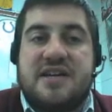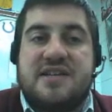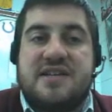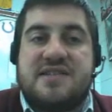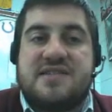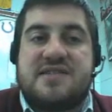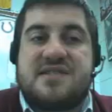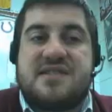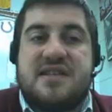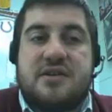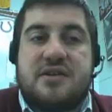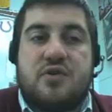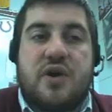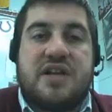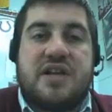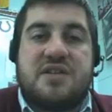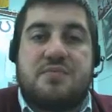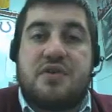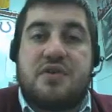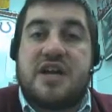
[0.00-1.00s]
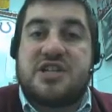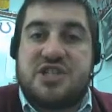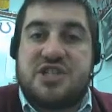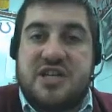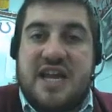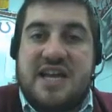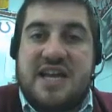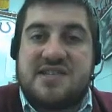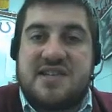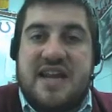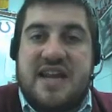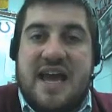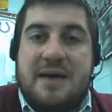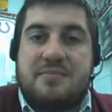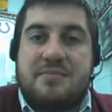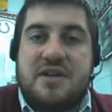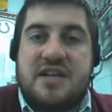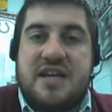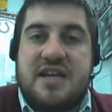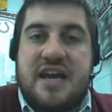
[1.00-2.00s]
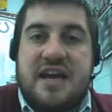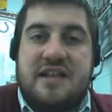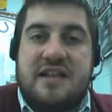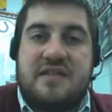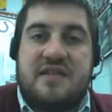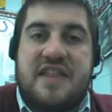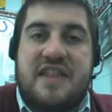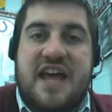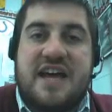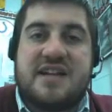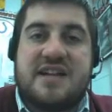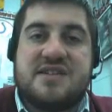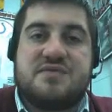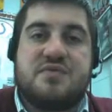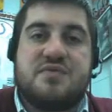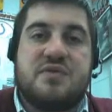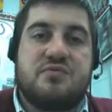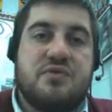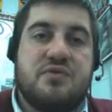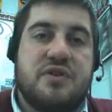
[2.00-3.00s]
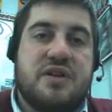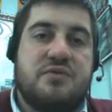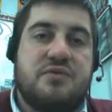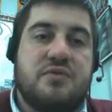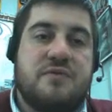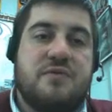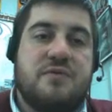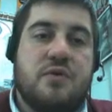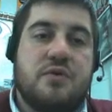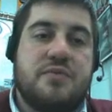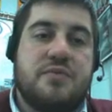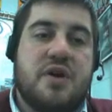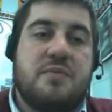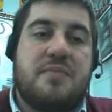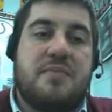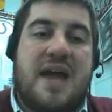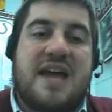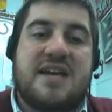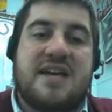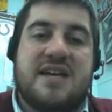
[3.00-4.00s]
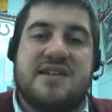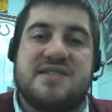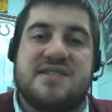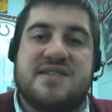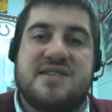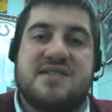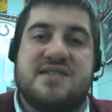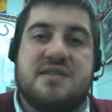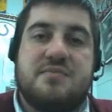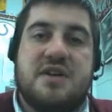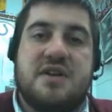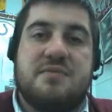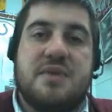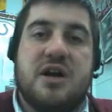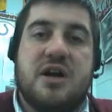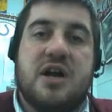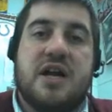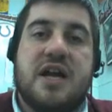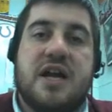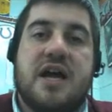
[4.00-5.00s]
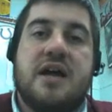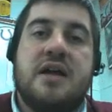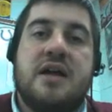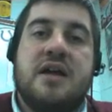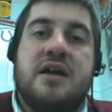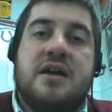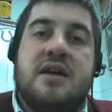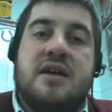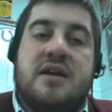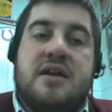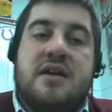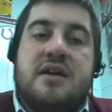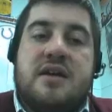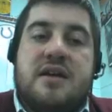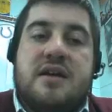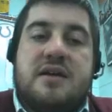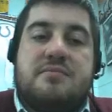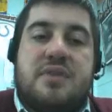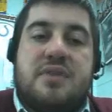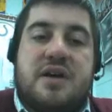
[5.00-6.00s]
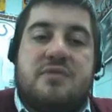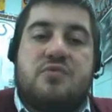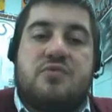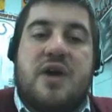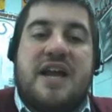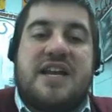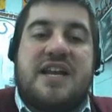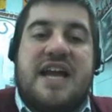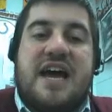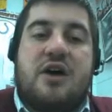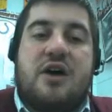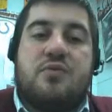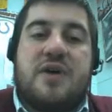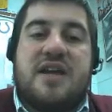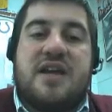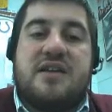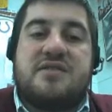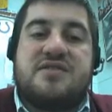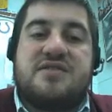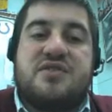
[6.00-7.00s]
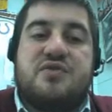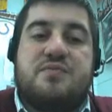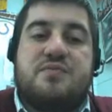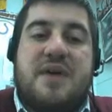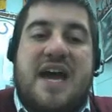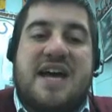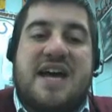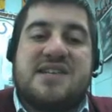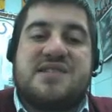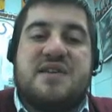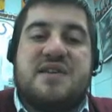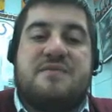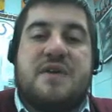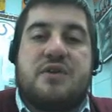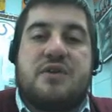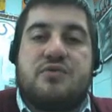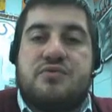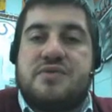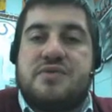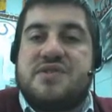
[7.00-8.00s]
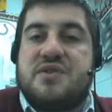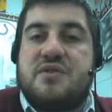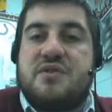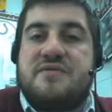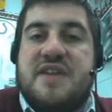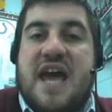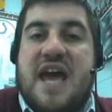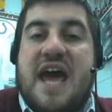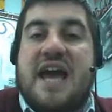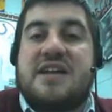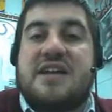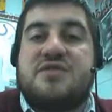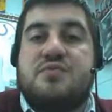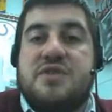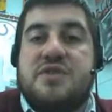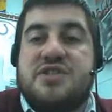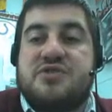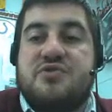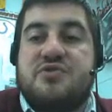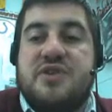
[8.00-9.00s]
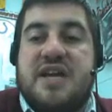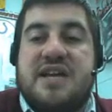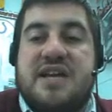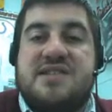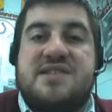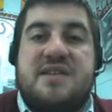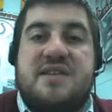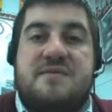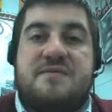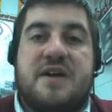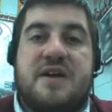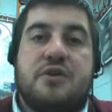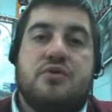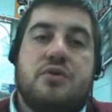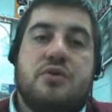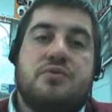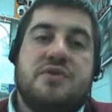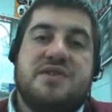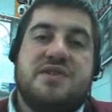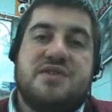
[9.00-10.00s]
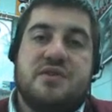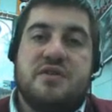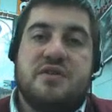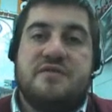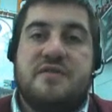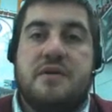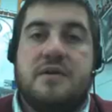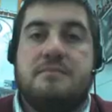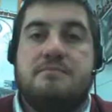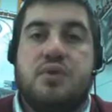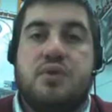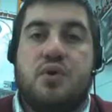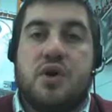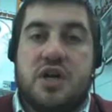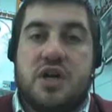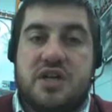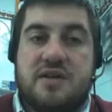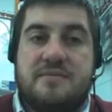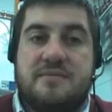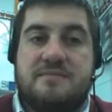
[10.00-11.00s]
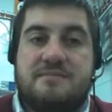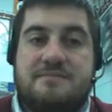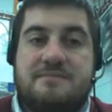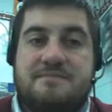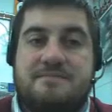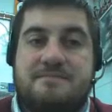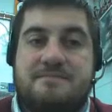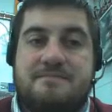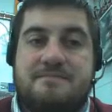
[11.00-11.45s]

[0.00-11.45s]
because the Great Depression hasn't happened yet, and that is what really reformed our banking system in America. But right now we do pass the Federal Reserve Act, which creates the Federal Reserve Board.